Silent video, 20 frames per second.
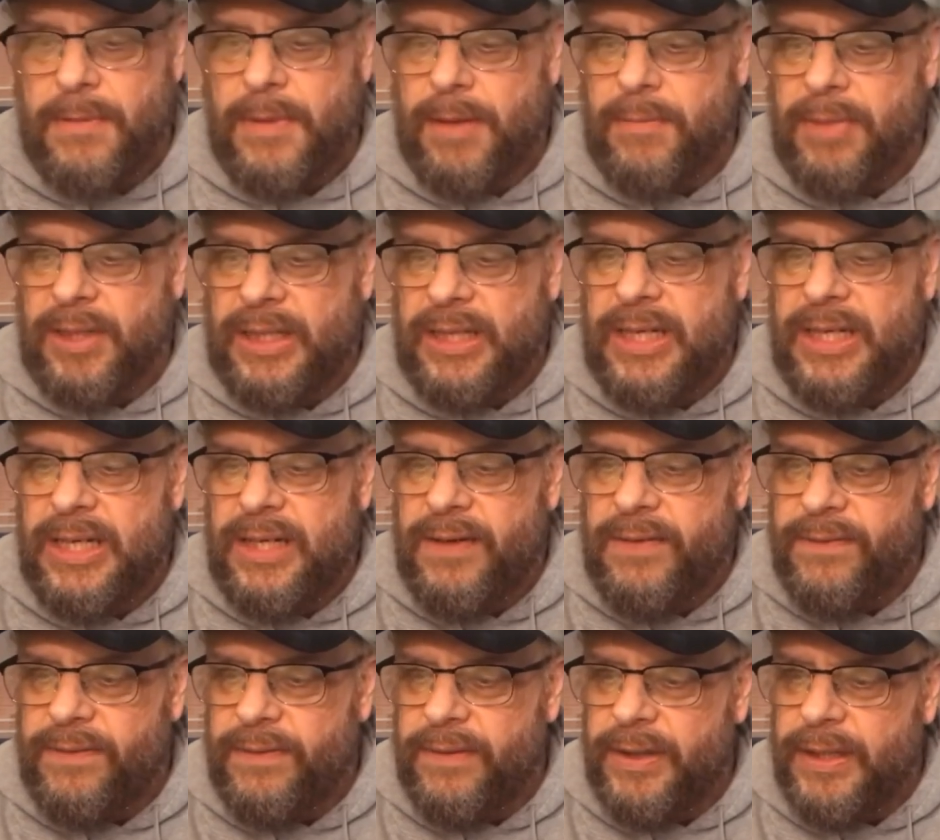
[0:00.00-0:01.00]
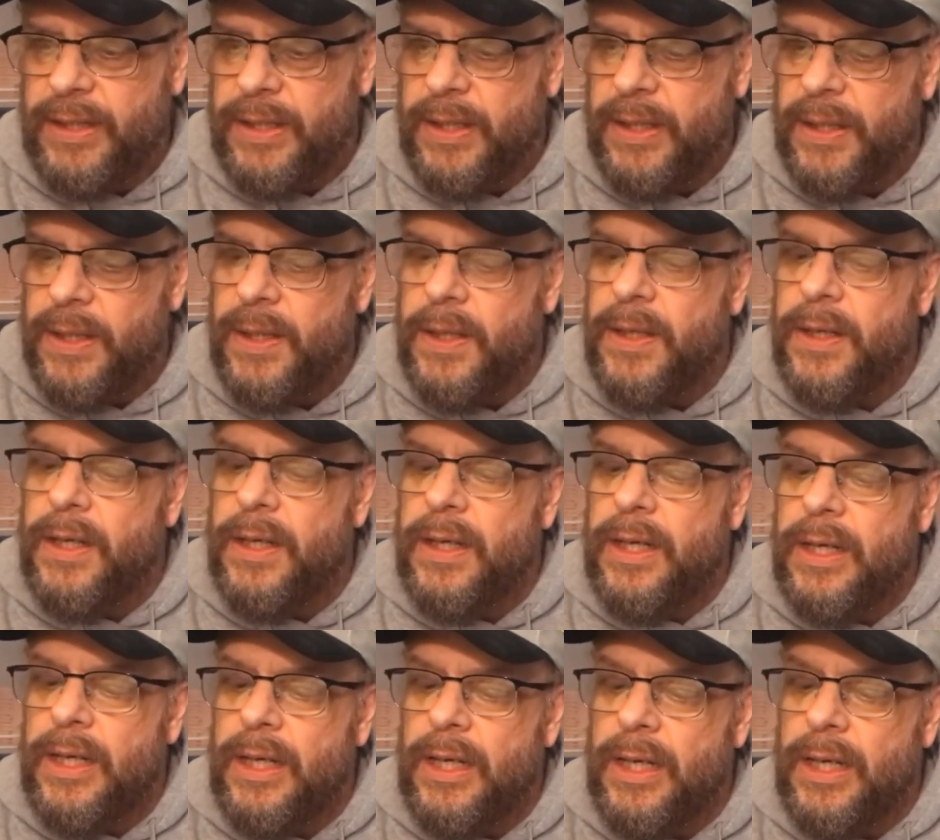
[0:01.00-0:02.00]
I believe,
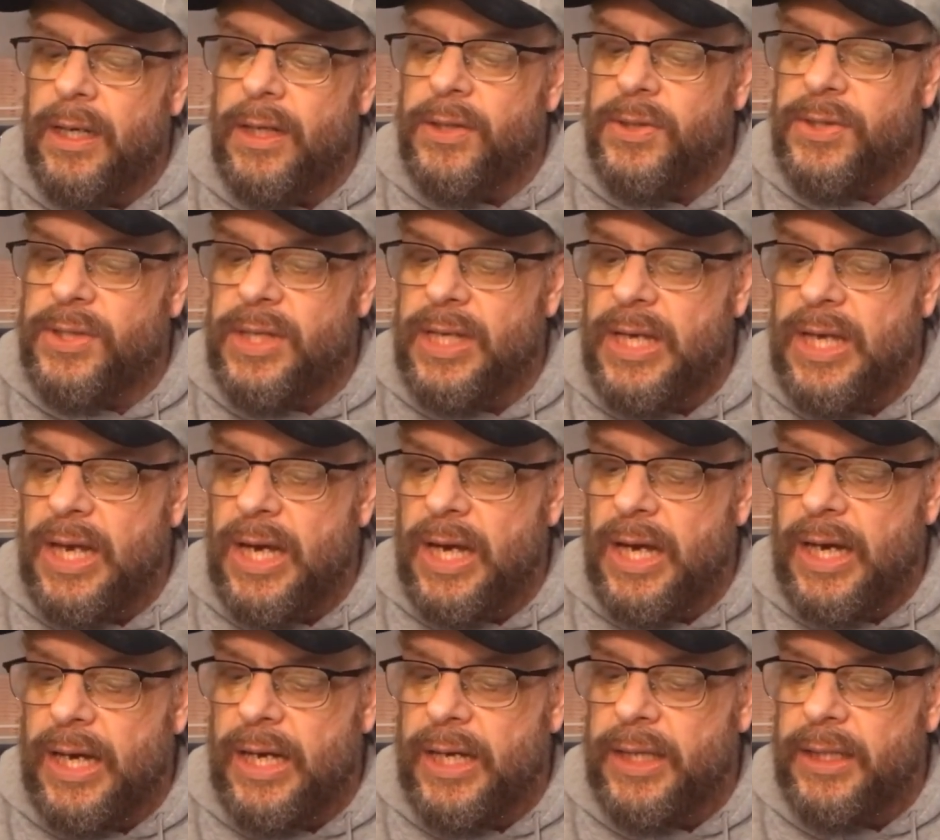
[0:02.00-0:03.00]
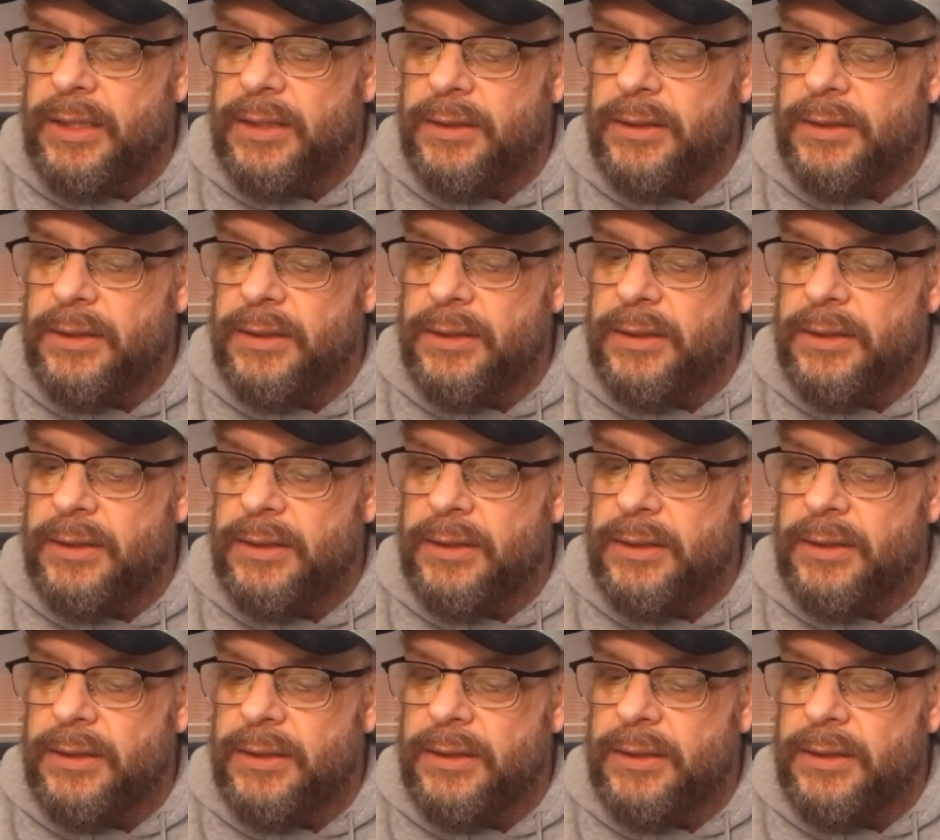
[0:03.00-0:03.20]
is the